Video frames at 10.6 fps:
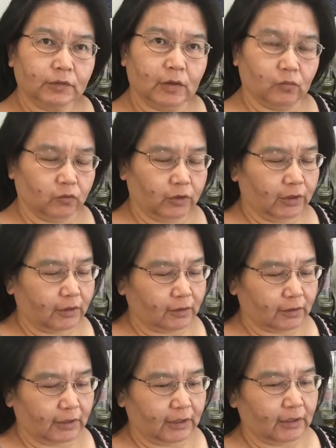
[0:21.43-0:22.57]
I'm running out
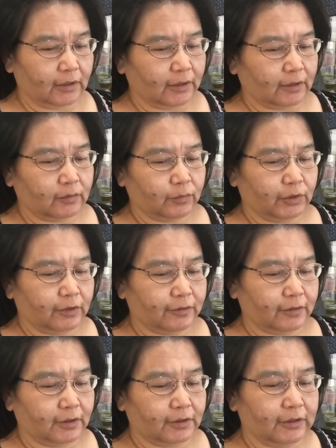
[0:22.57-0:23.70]
of daylight, but I
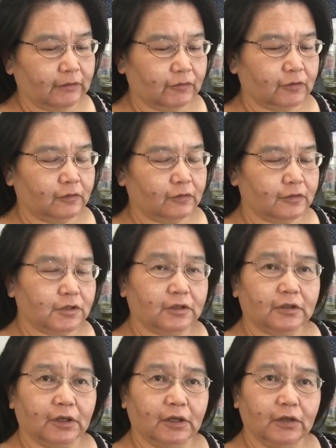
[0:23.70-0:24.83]
thought I'd give this a
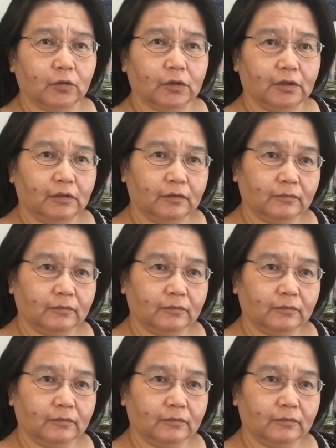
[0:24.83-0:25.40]
shot anyway.